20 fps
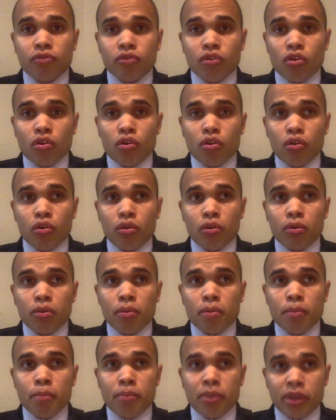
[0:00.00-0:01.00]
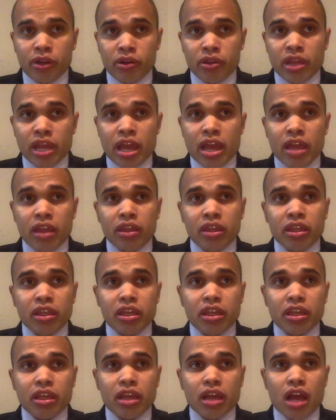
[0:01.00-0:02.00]
role bigger than
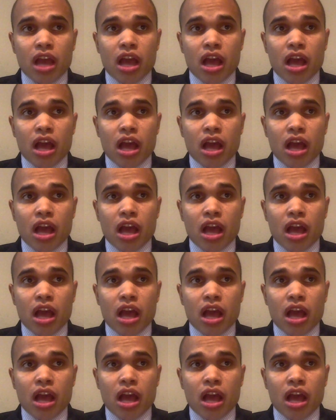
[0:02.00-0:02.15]
the